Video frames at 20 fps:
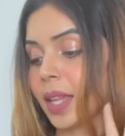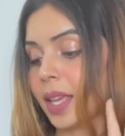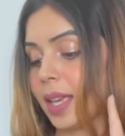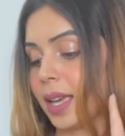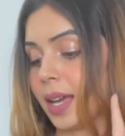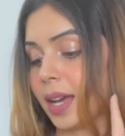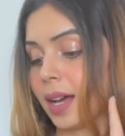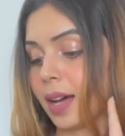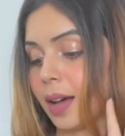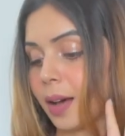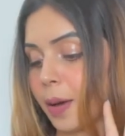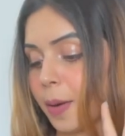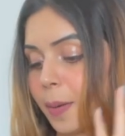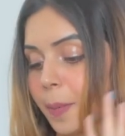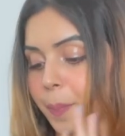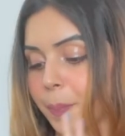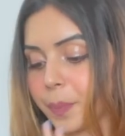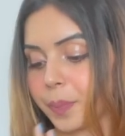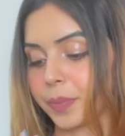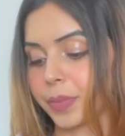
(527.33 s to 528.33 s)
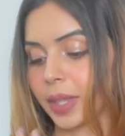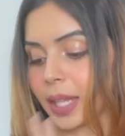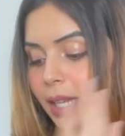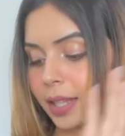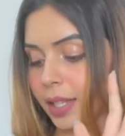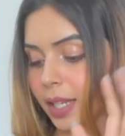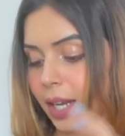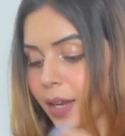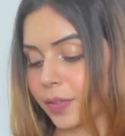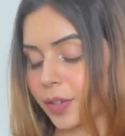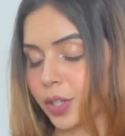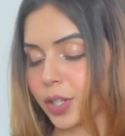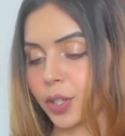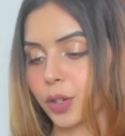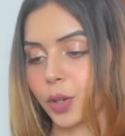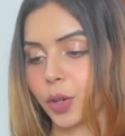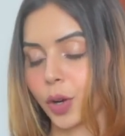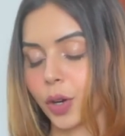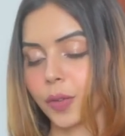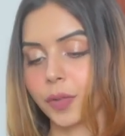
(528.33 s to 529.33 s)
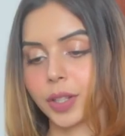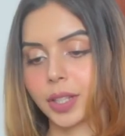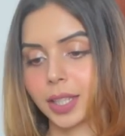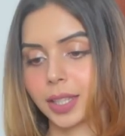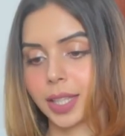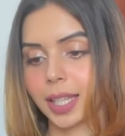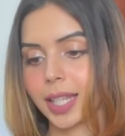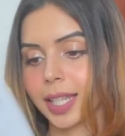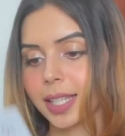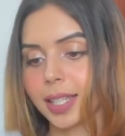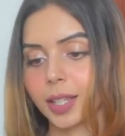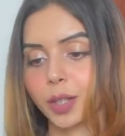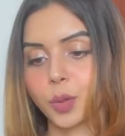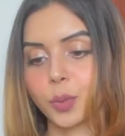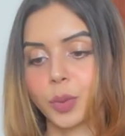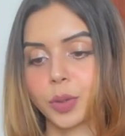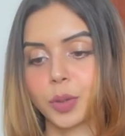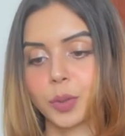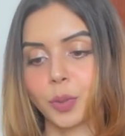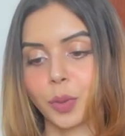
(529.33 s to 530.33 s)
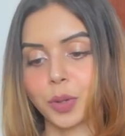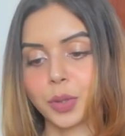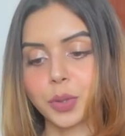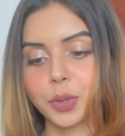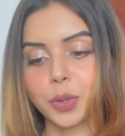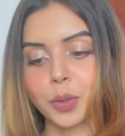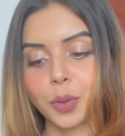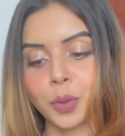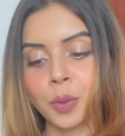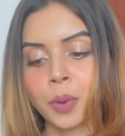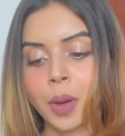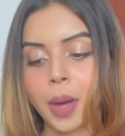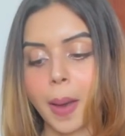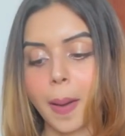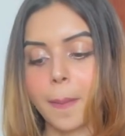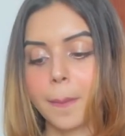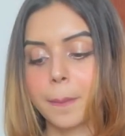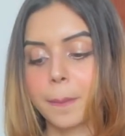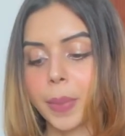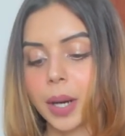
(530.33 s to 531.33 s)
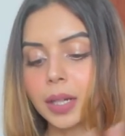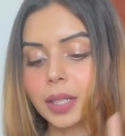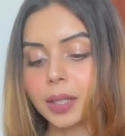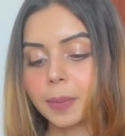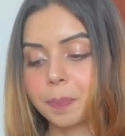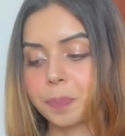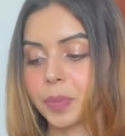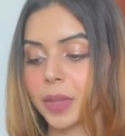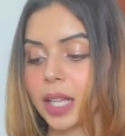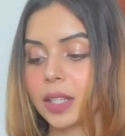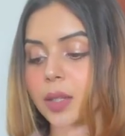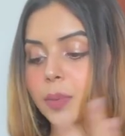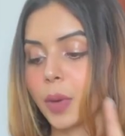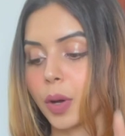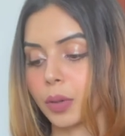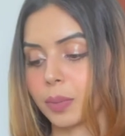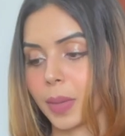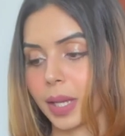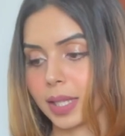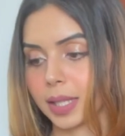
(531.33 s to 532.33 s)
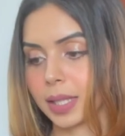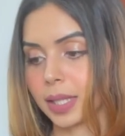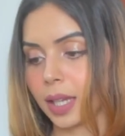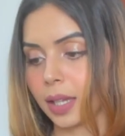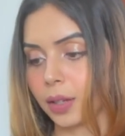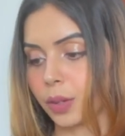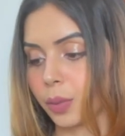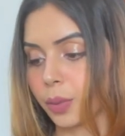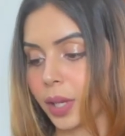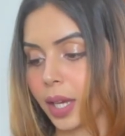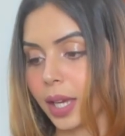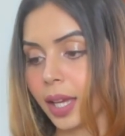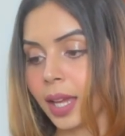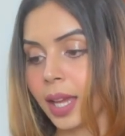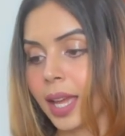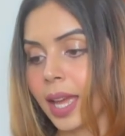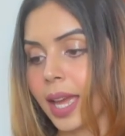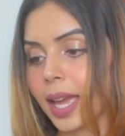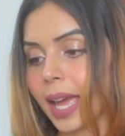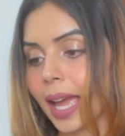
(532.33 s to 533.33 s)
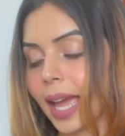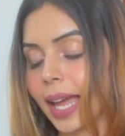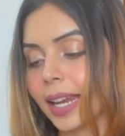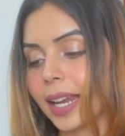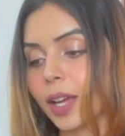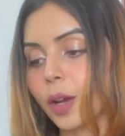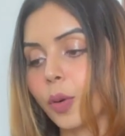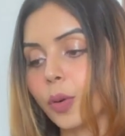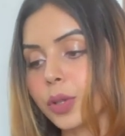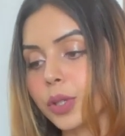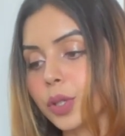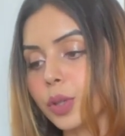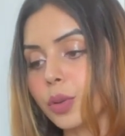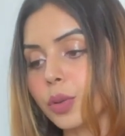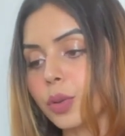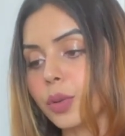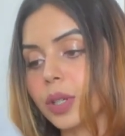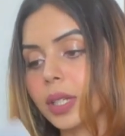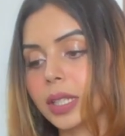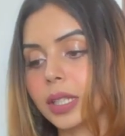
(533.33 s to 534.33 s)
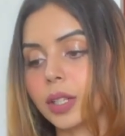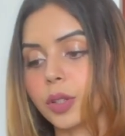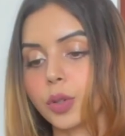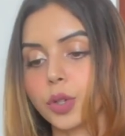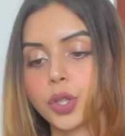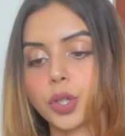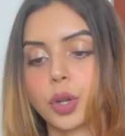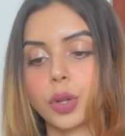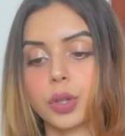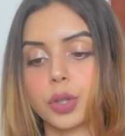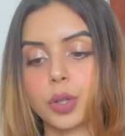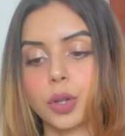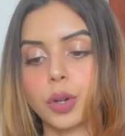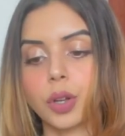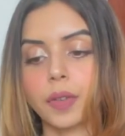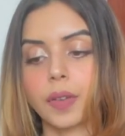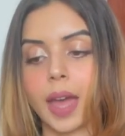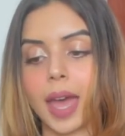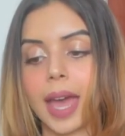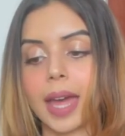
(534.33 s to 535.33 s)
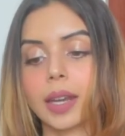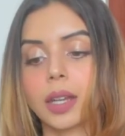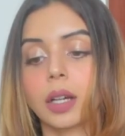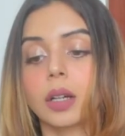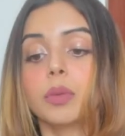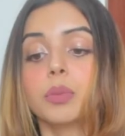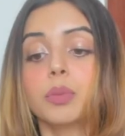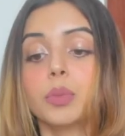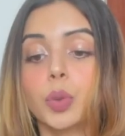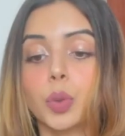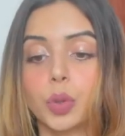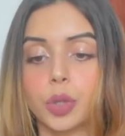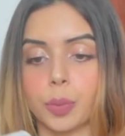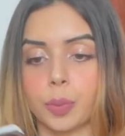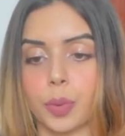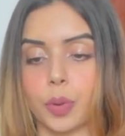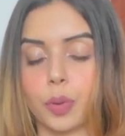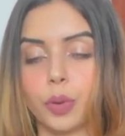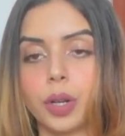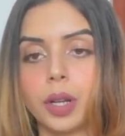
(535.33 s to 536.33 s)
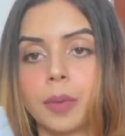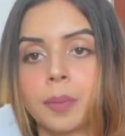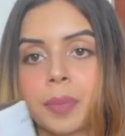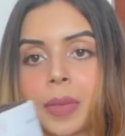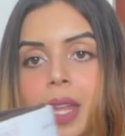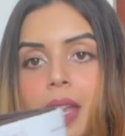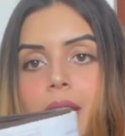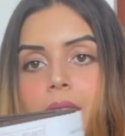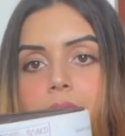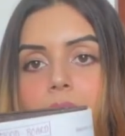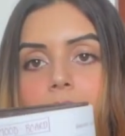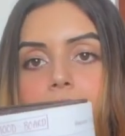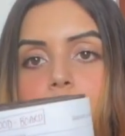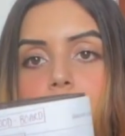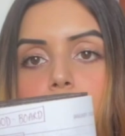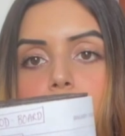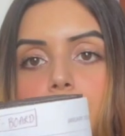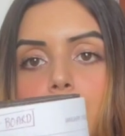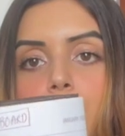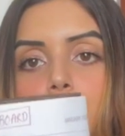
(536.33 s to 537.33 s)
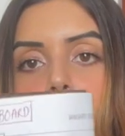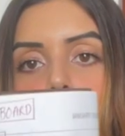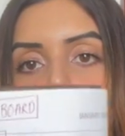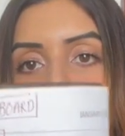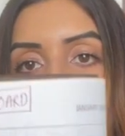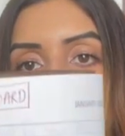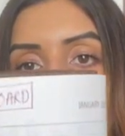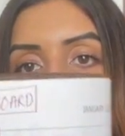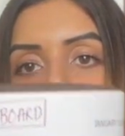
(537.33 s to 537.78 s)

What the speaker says: And then I've written a lot of other things that you wouldn't want to know. But that's about my skin, okay? And I also, sort of had a mood board where I just wrote